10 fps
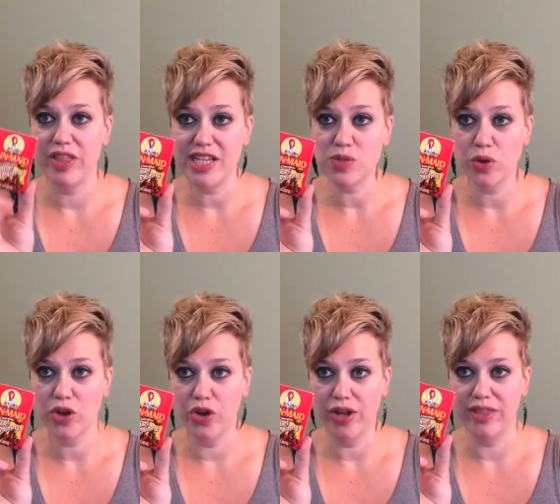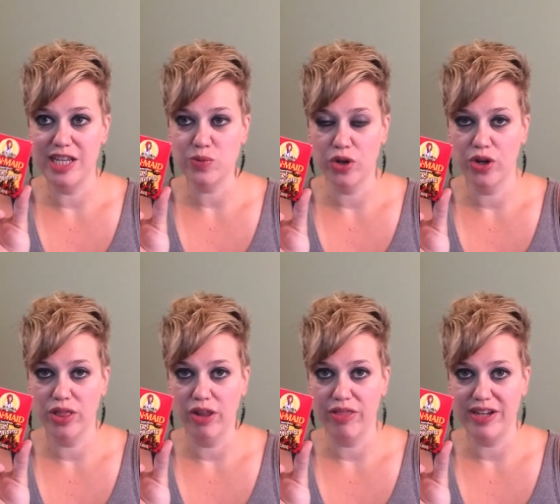these were good. These were a
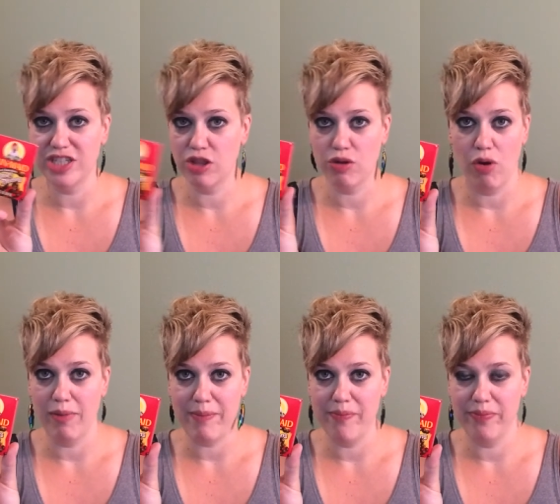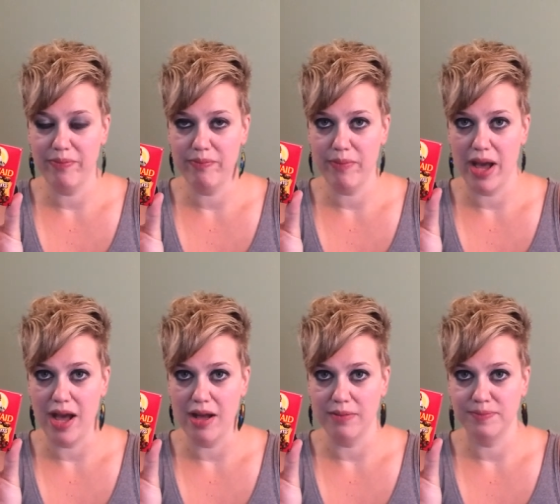good little thing to throw in my
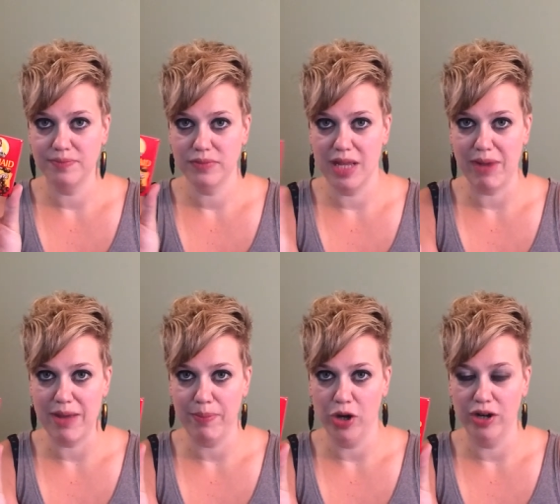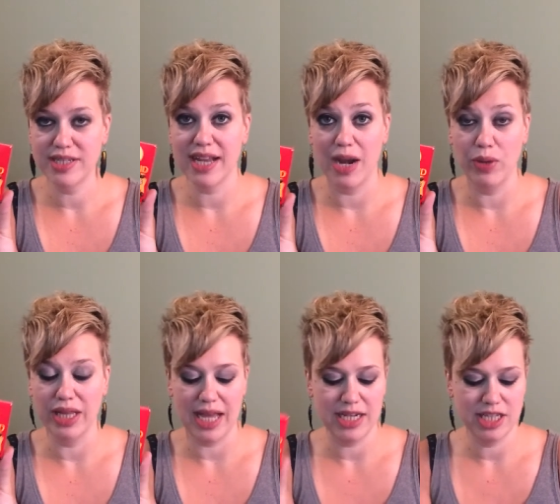um, in my purse, and I
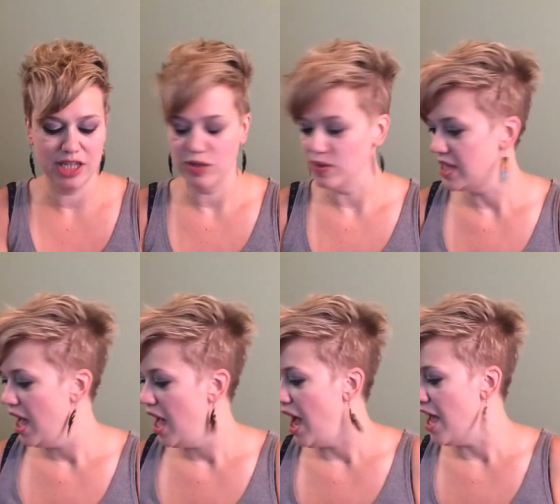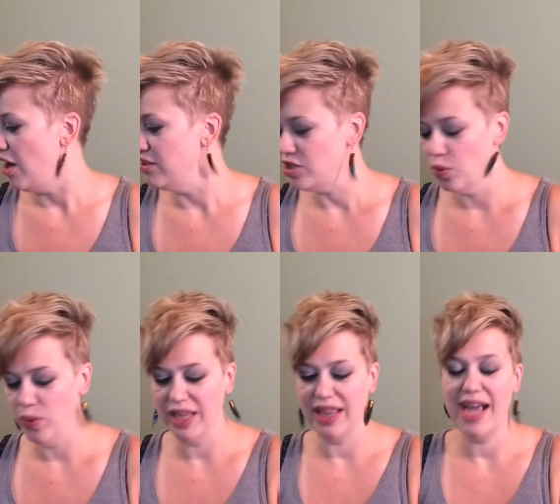really liked those. I also
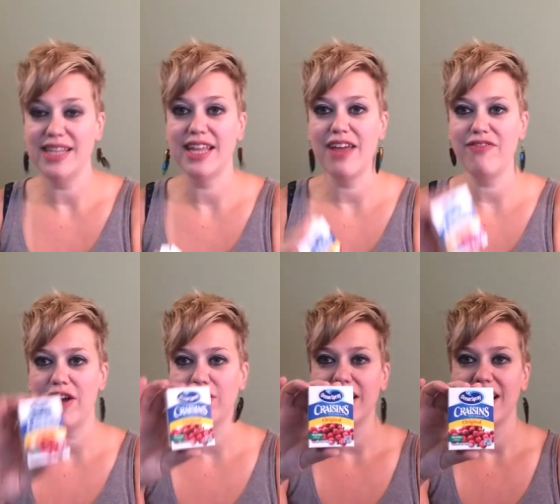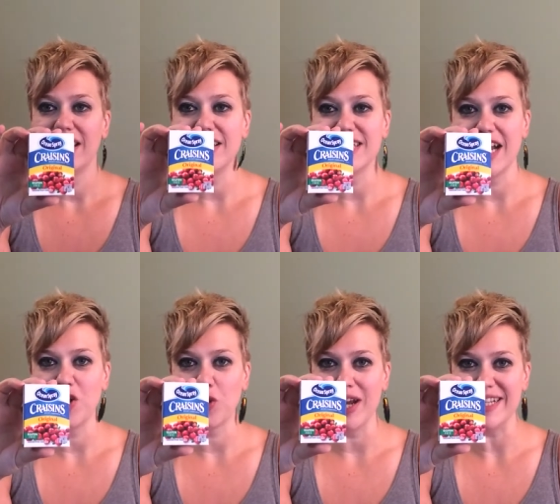really liked that I found little tiny
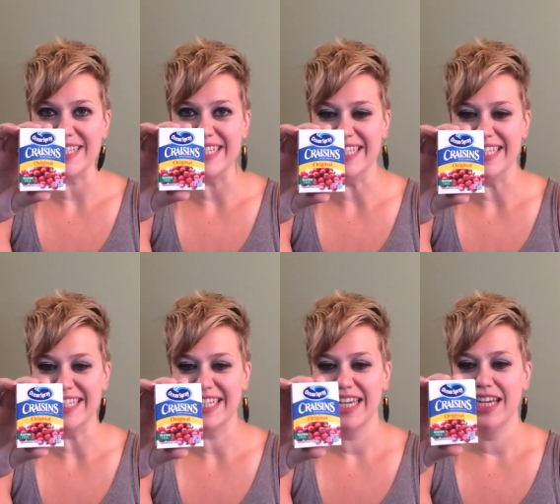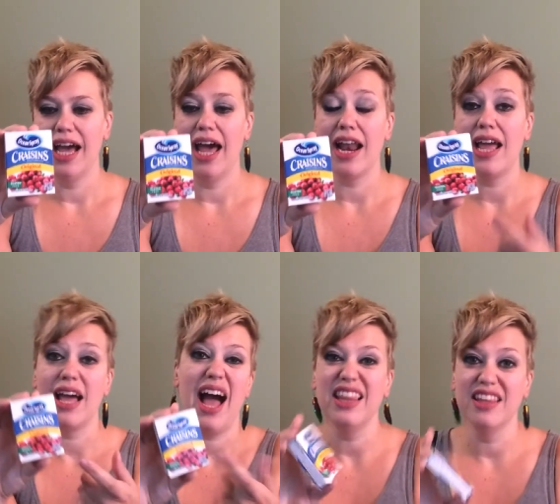craisins and I
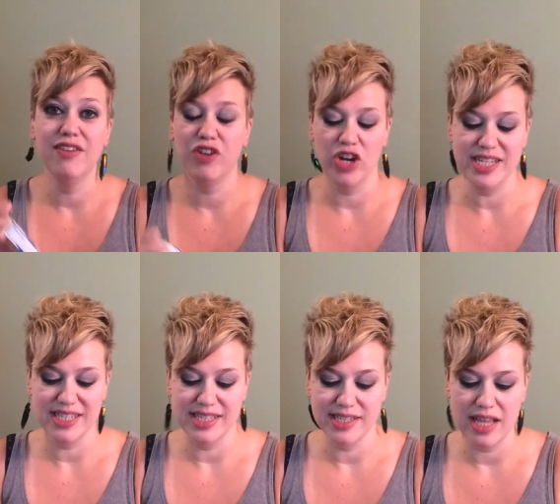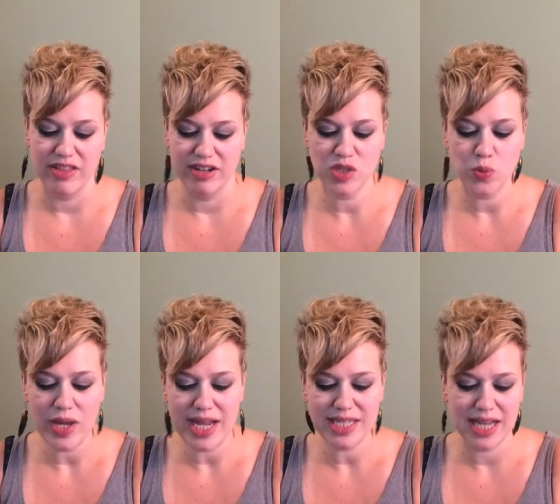I love craisins. And they're
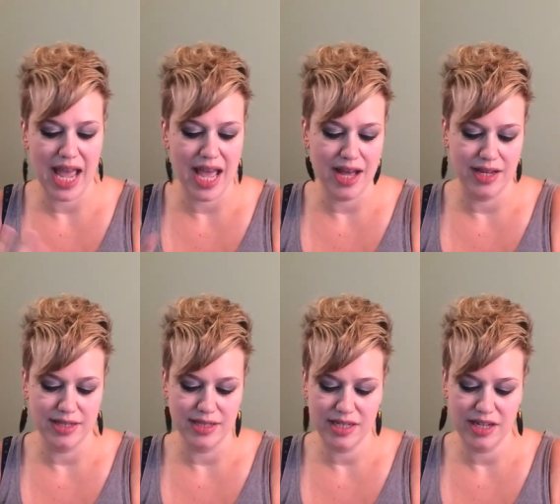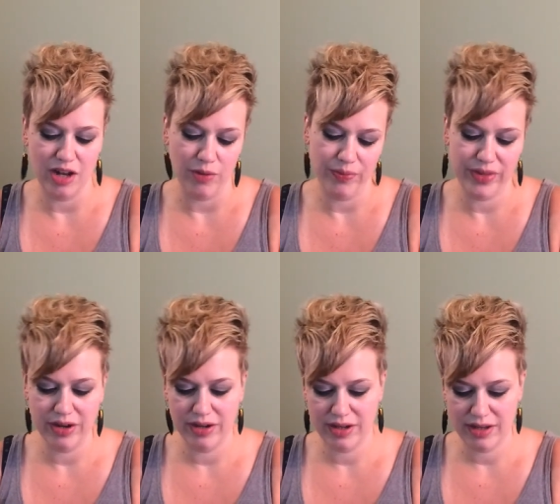sweet, and you know
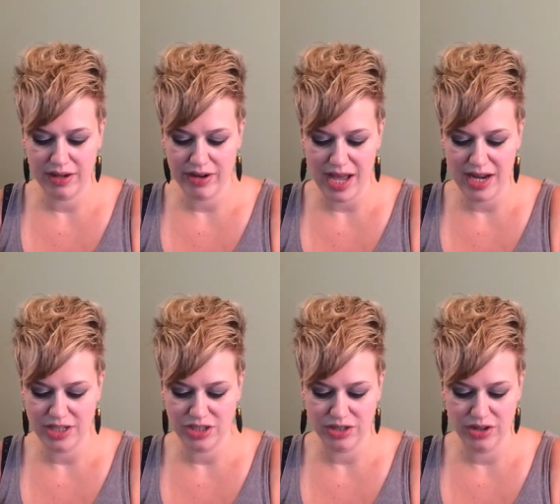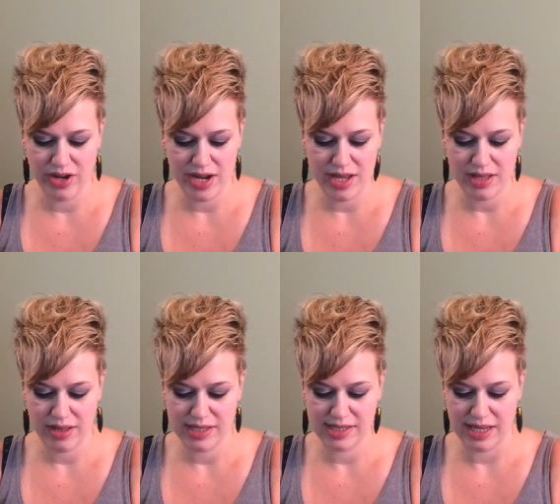they're they're kind of sugary.
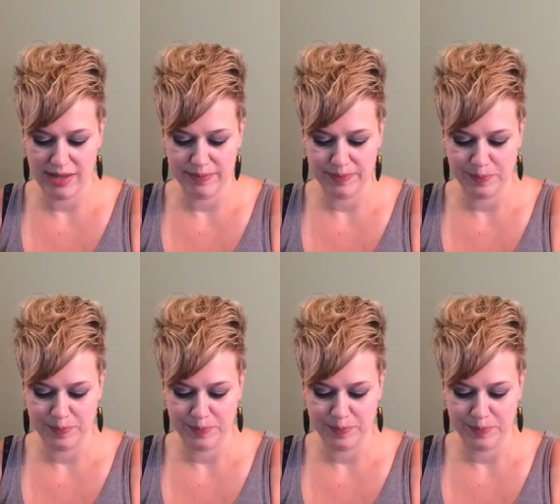Let's see.